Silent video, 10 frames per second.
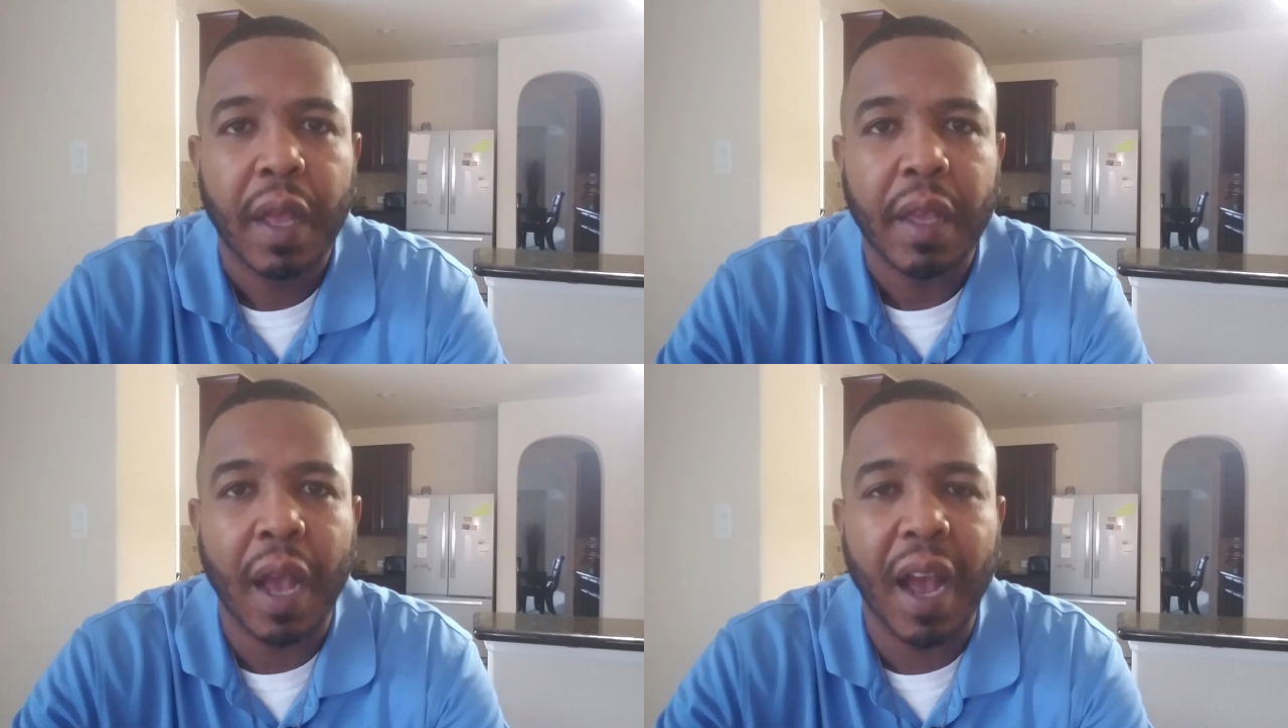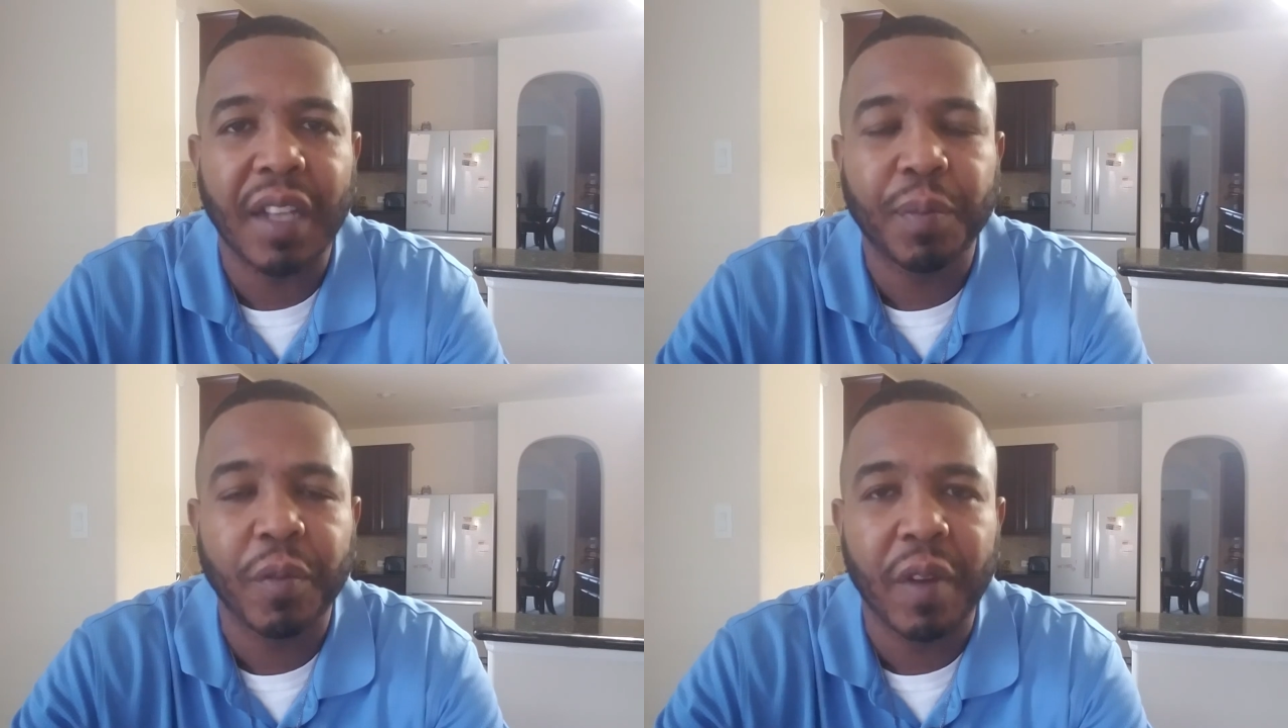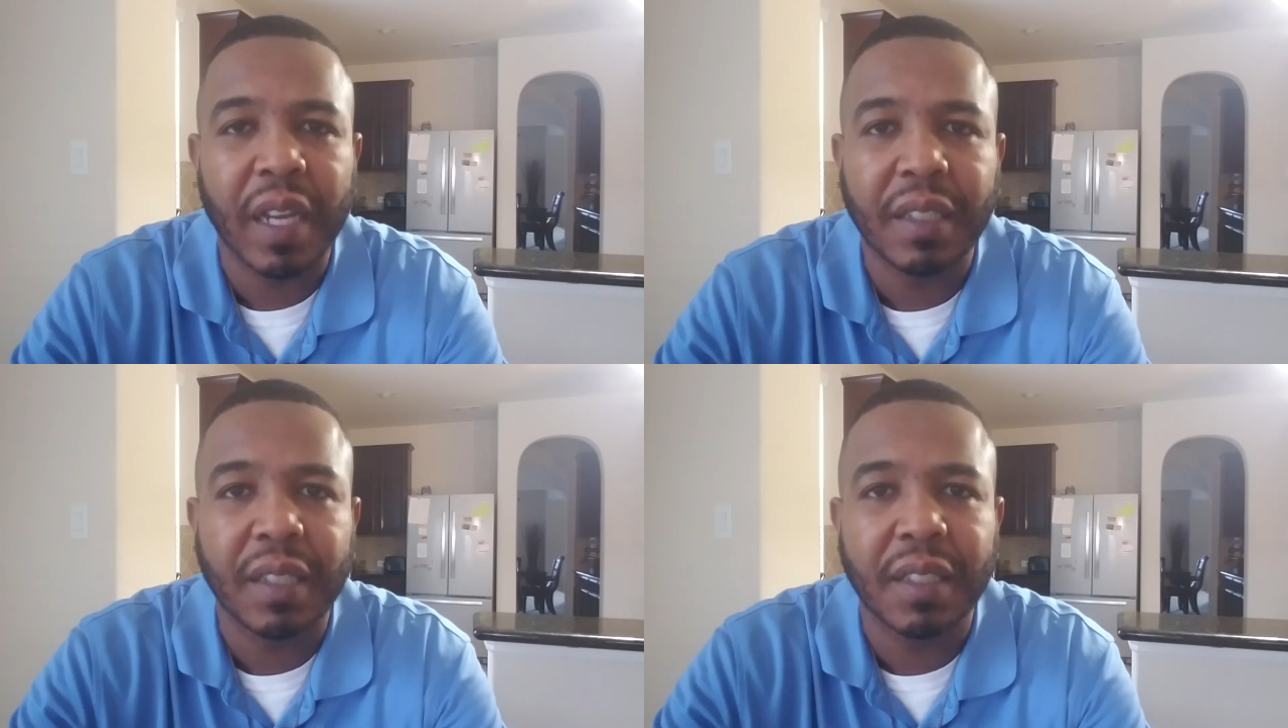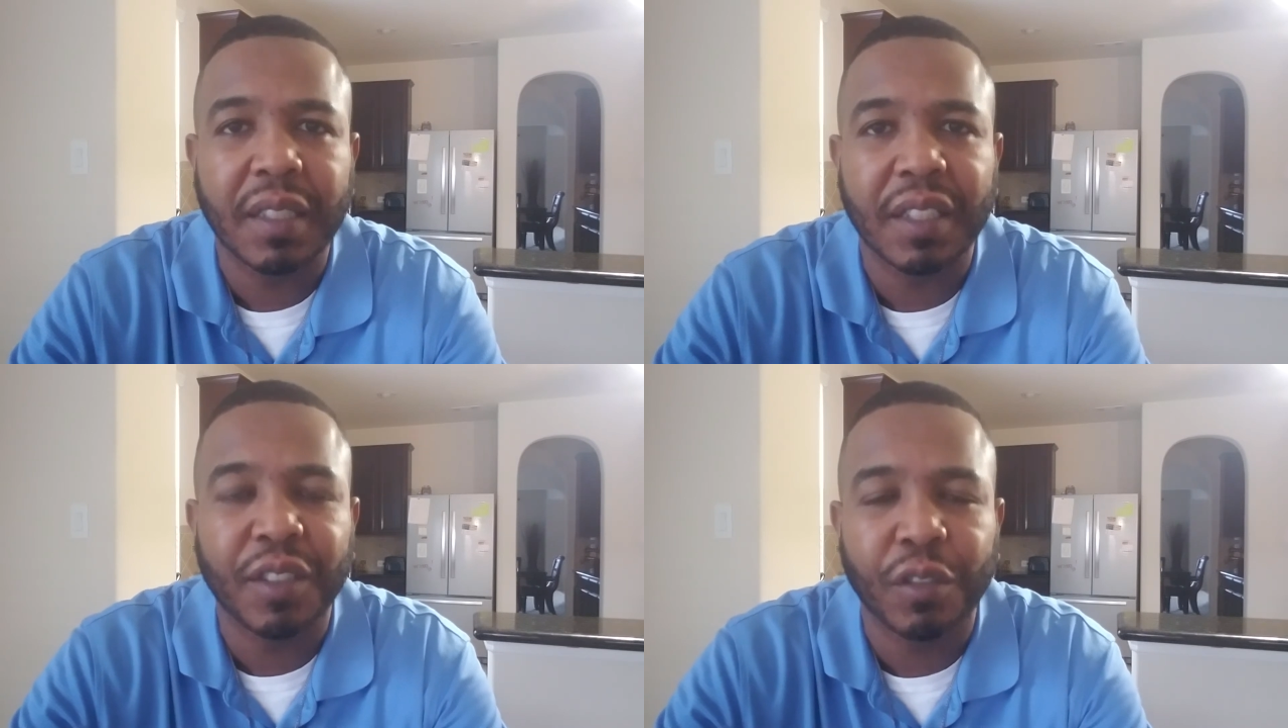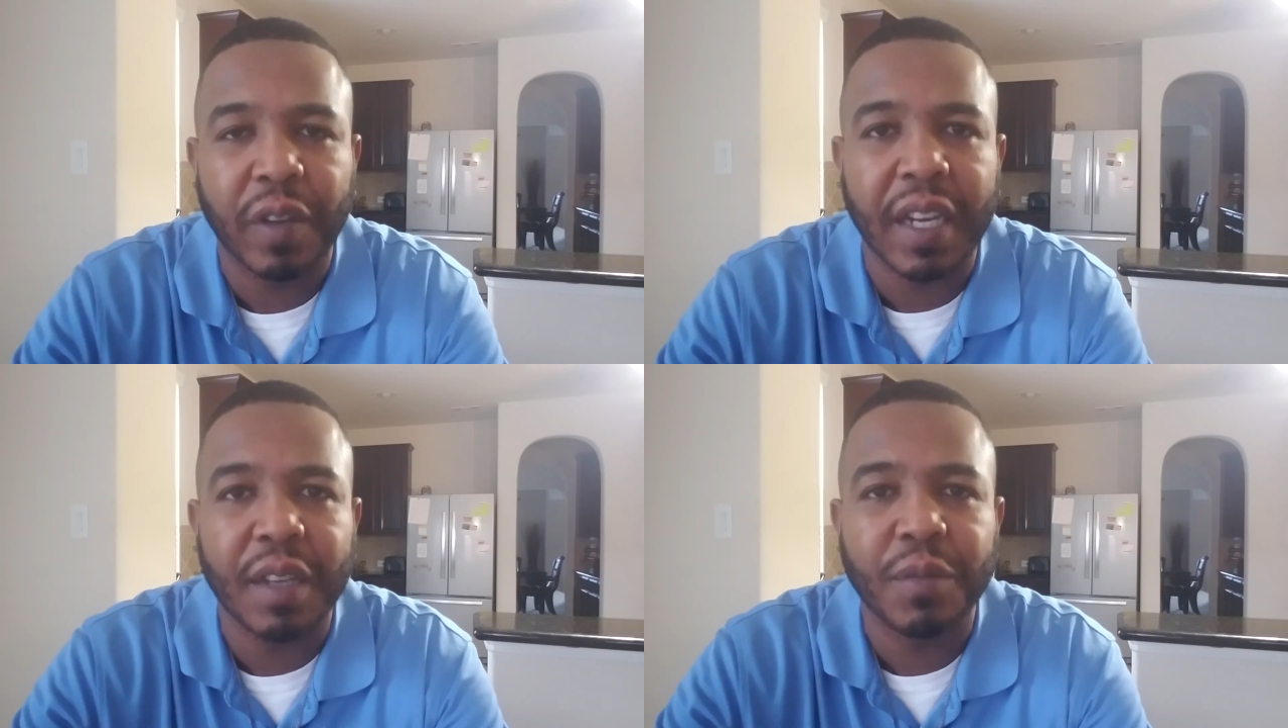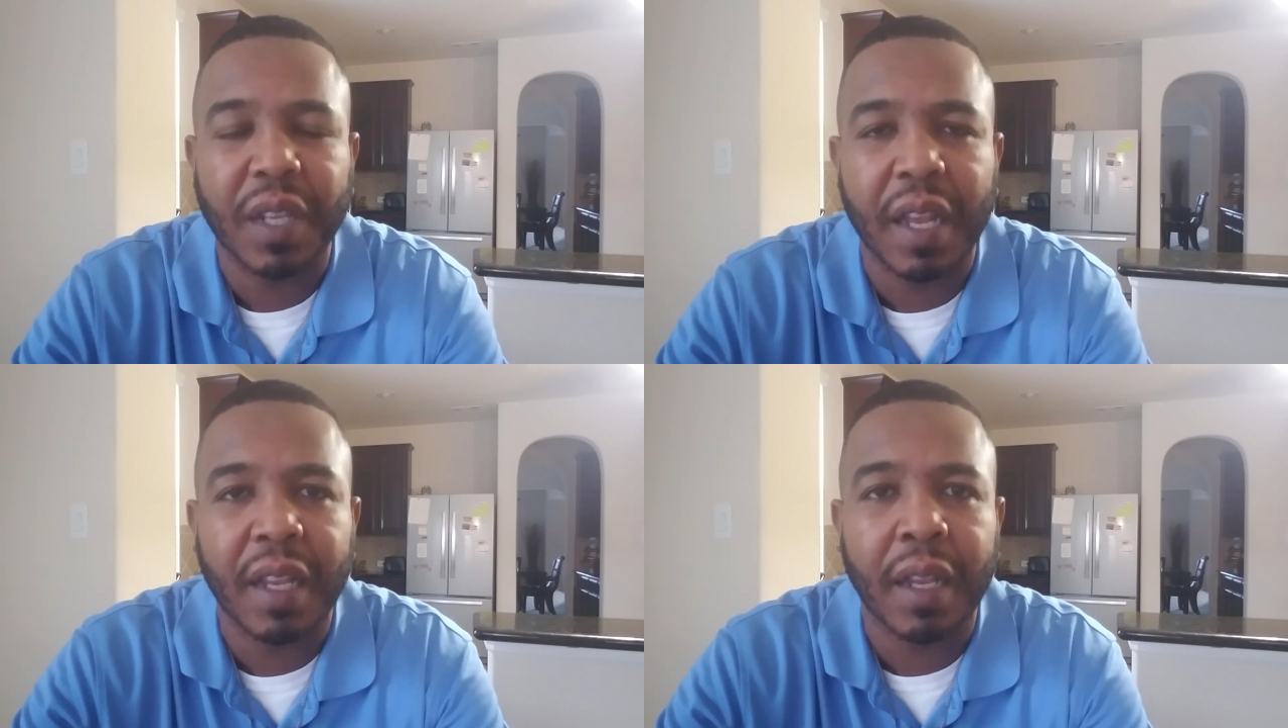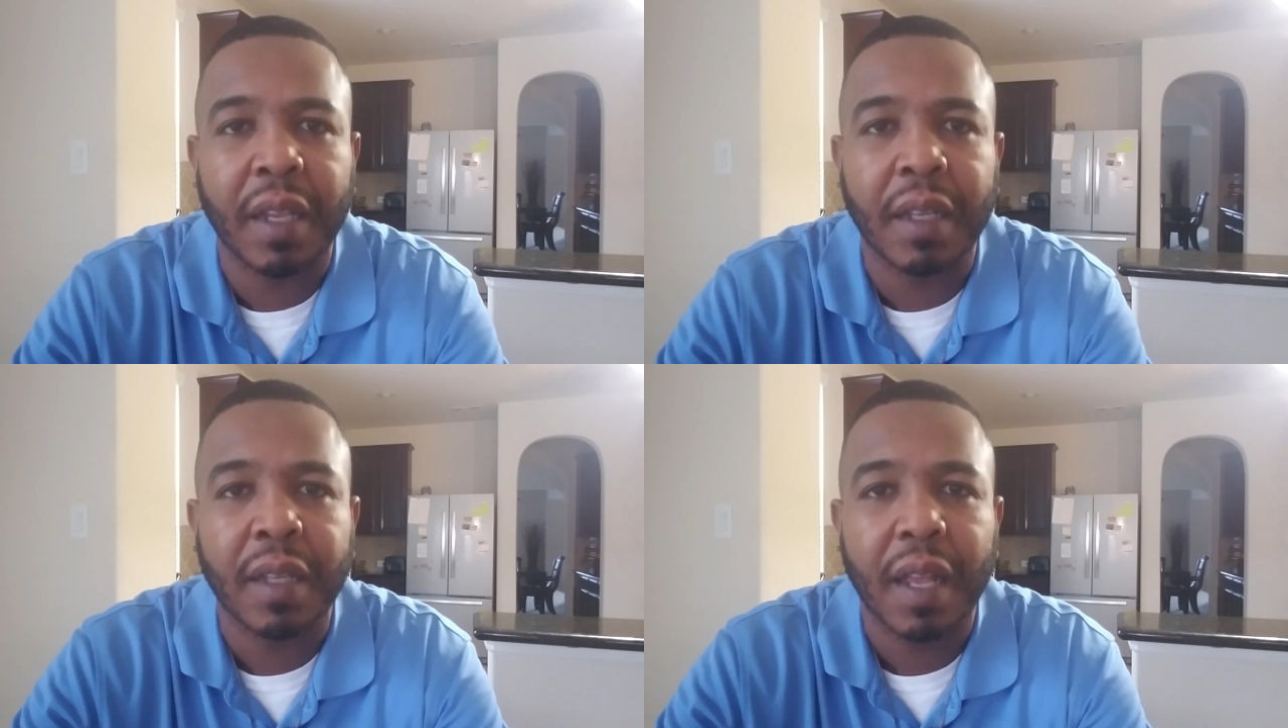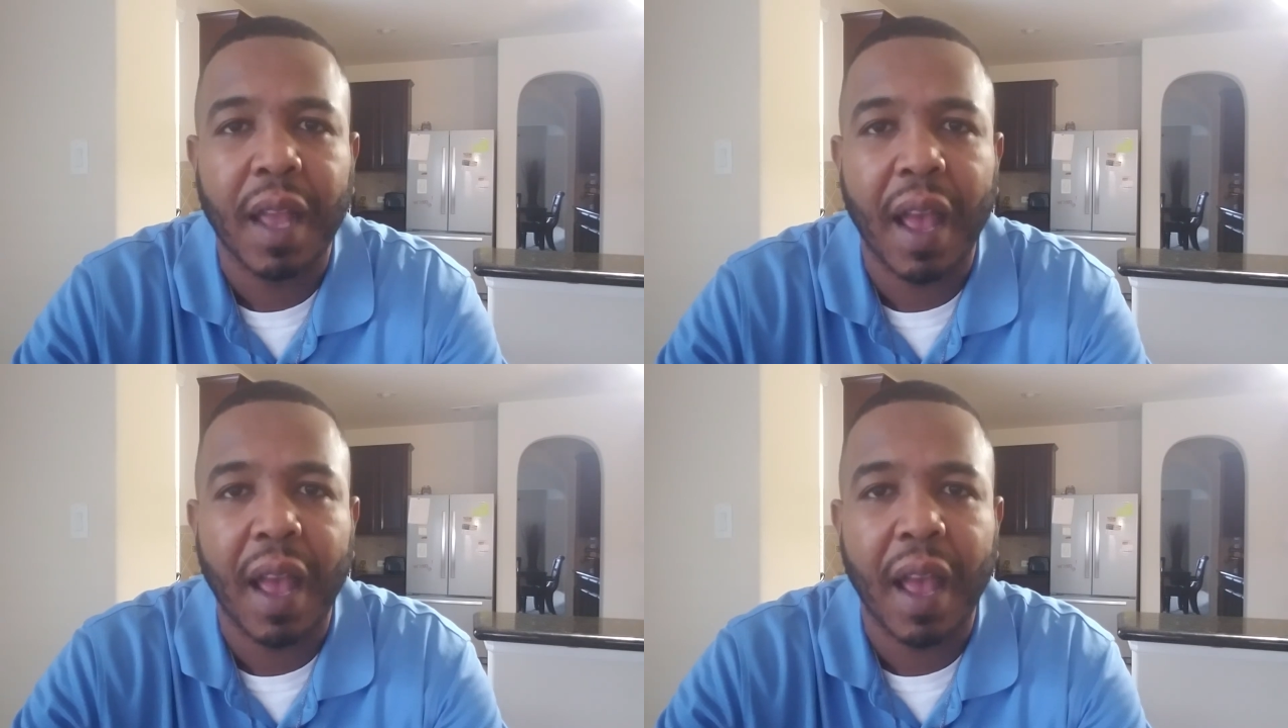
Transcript: your aspirations, your dreams, and